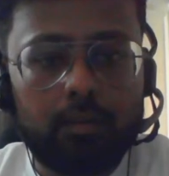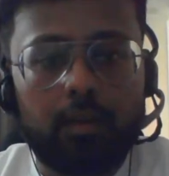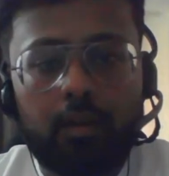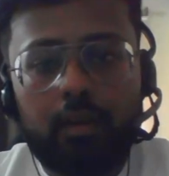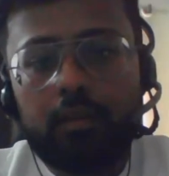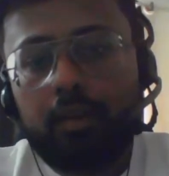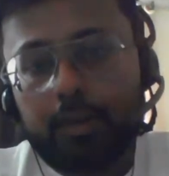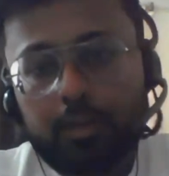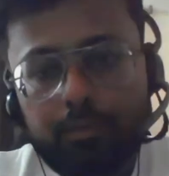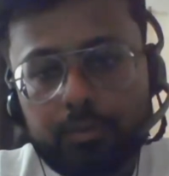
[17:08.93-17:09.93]
In the
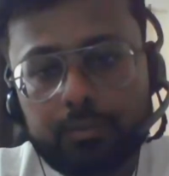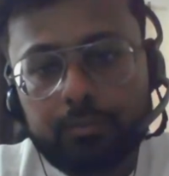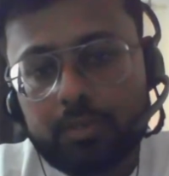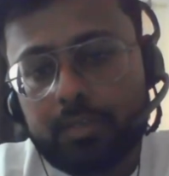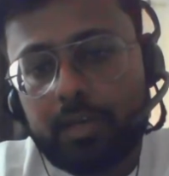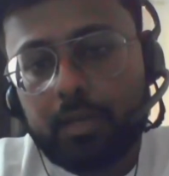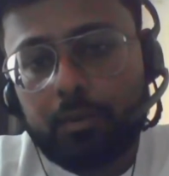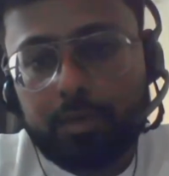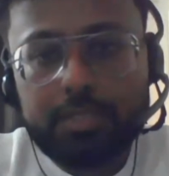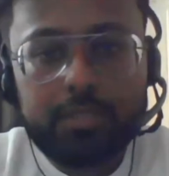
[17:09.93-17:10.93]
interviews, was there any
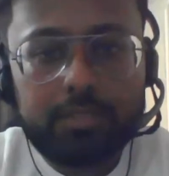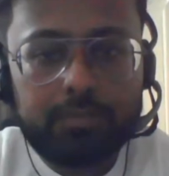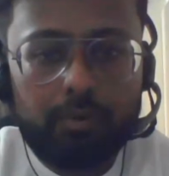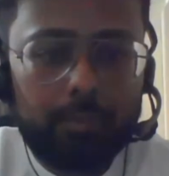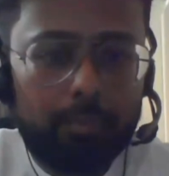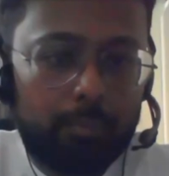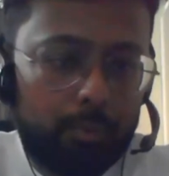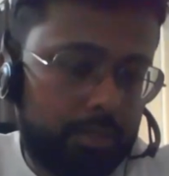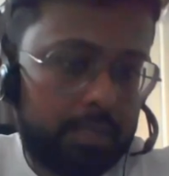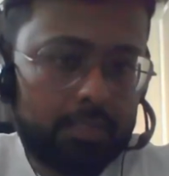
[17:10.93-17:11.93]
questions from the
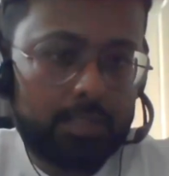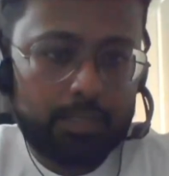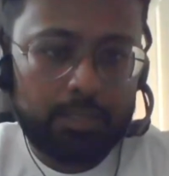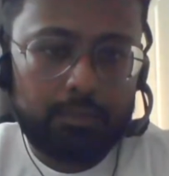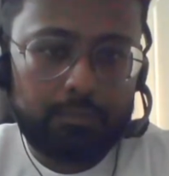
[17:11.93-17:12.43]
project section?